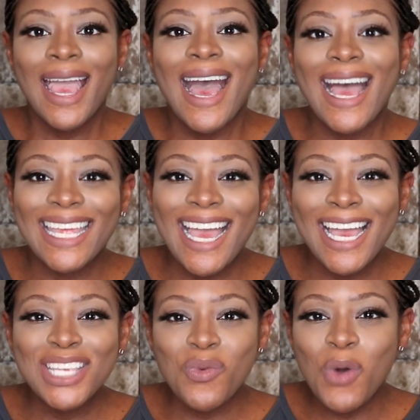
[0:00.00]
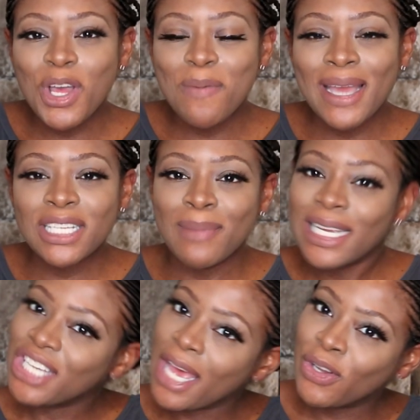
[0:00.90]
Hi guys, welcome back to
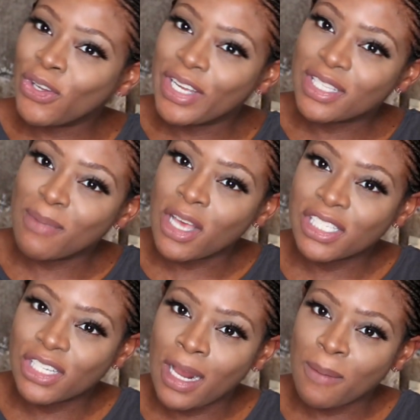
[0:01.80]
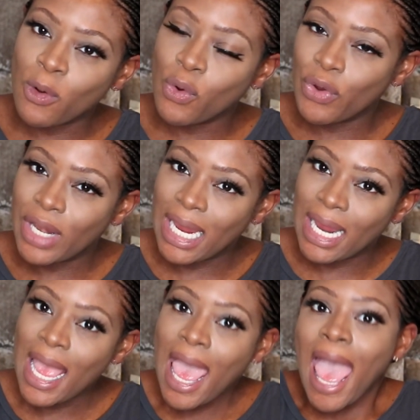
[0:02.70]
my channel. It's Marcy Dolapo
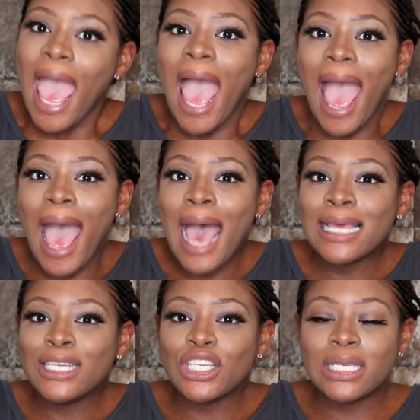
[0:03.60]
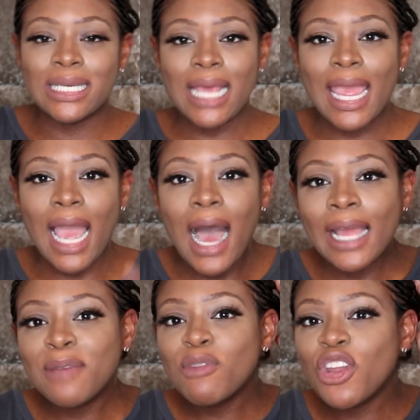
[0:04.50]
Uni, and today
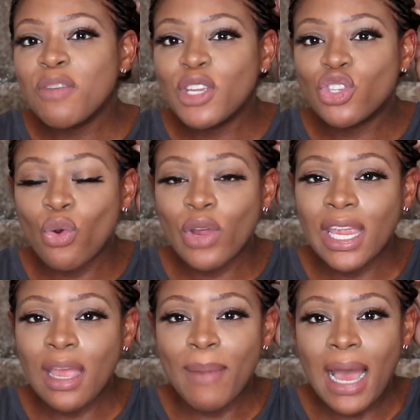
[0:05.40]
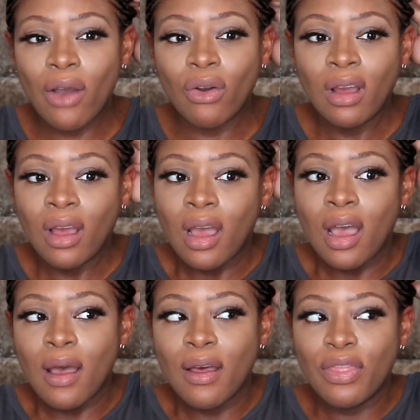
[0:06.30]
I am going to be talking about
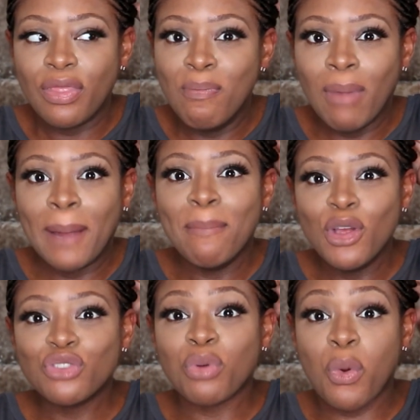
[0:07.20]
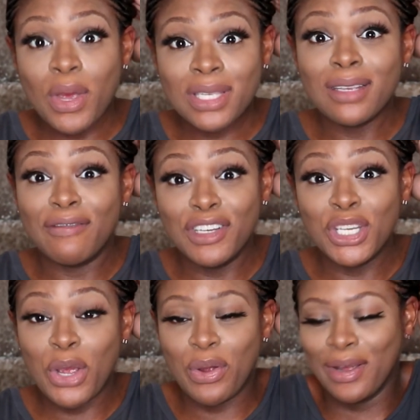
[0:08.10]
my most requested
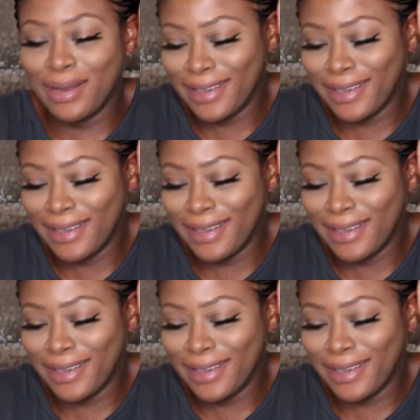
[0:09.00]
video